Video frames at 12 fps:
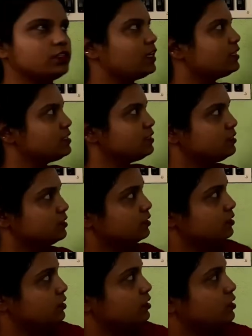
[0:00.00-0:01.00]
I said
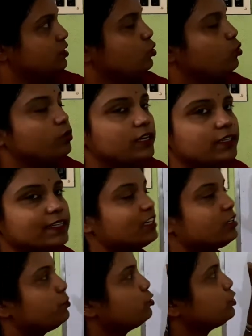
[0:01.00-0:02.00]
only
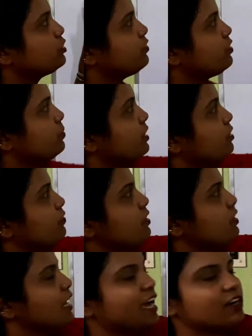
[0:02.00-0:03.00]
that portion will be given
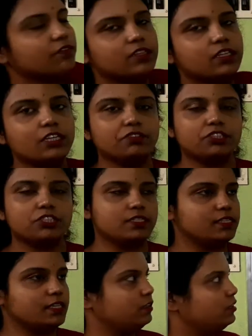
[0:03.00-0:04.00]
and with a division
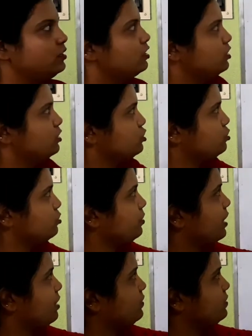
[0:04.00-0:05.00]
sign. So you are
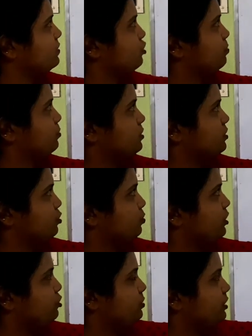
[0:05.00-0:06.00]
having 0.012
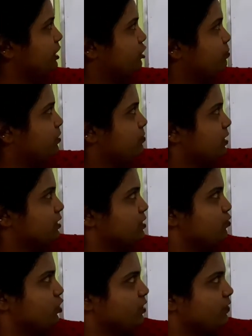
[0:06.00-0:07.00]
into 10 to the power minus
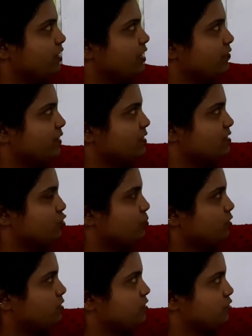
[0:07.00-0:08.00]
41 divide
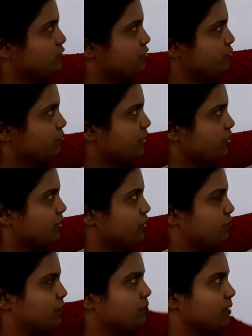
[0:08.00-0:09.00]
0.003 into 10 to the
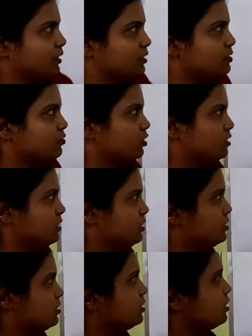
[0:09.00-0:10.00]
power minus
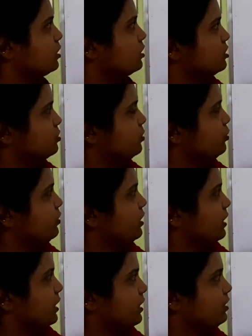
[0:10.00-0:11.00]
46. So you are
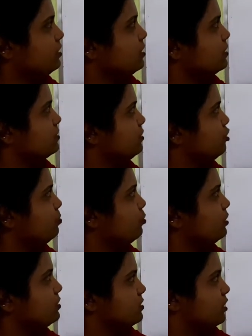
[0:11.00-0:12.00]
getting
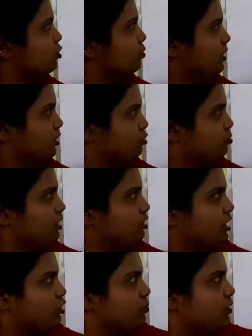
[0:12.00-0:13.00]
0.012 into 10
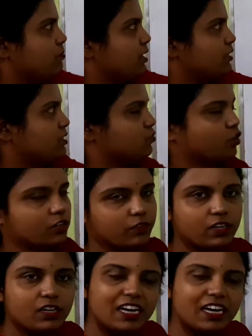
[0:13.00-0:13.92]
to the power minus 41